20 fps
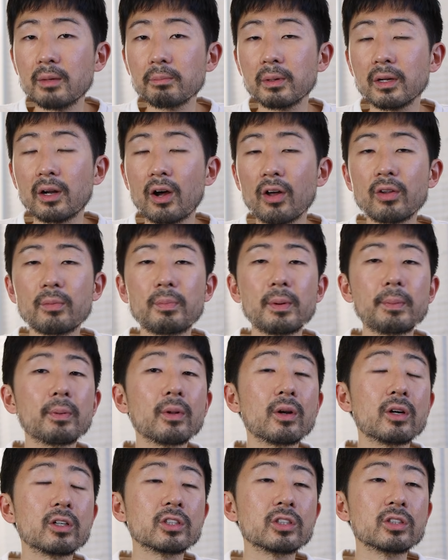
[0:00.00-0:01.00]
But other
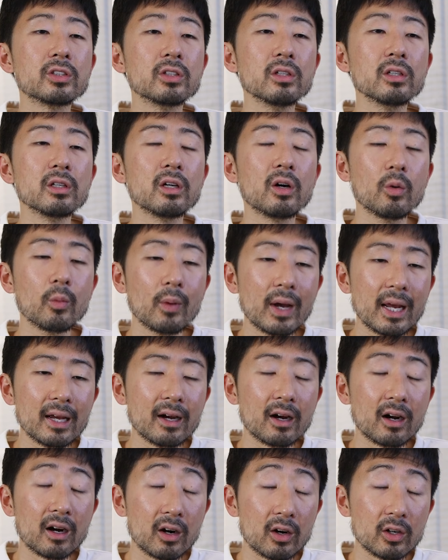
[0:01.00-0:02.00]
people are still awake,
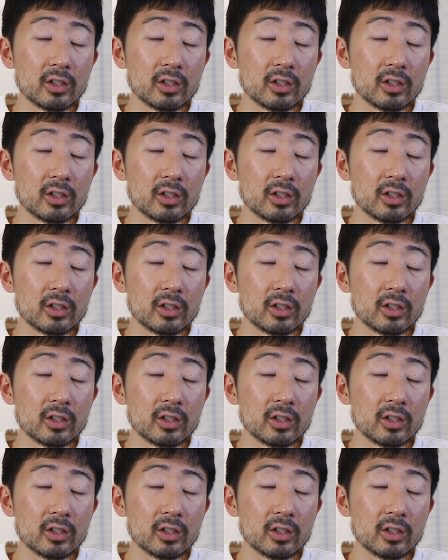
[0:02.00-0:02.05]
are,